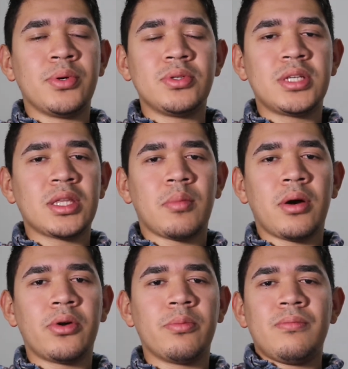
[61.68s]
boosting the
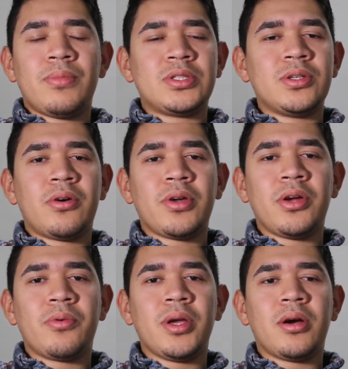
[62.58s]
motor. But you know,
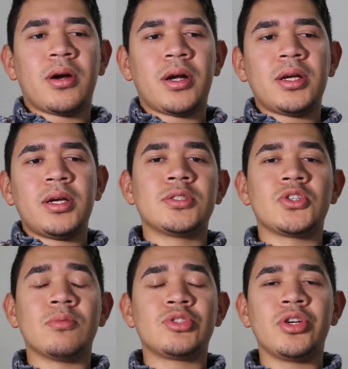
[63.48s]
here we are.
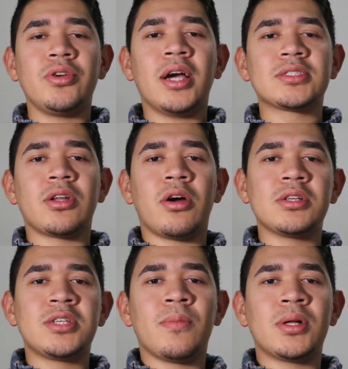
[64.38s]
So I'm sure you guys can
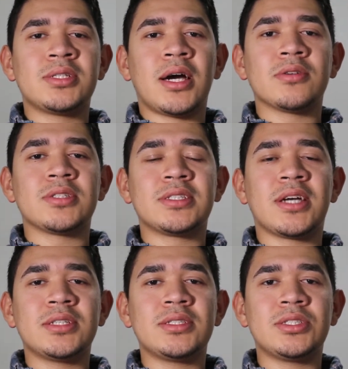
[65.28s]
already tell by the title, so let's
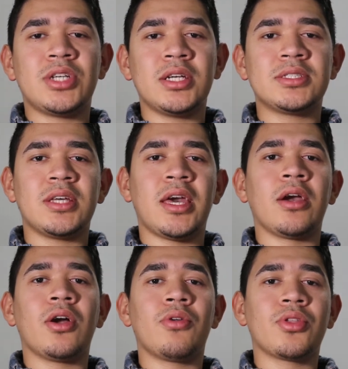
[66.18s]
cut to the chase
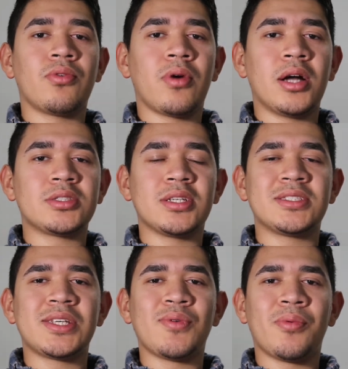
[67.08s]
and go to the garage and
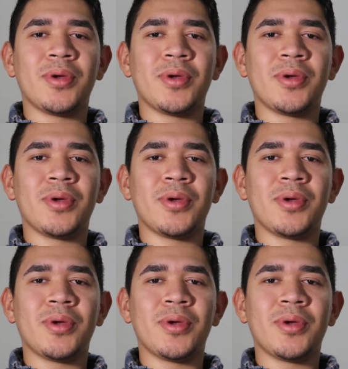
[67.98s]
see what we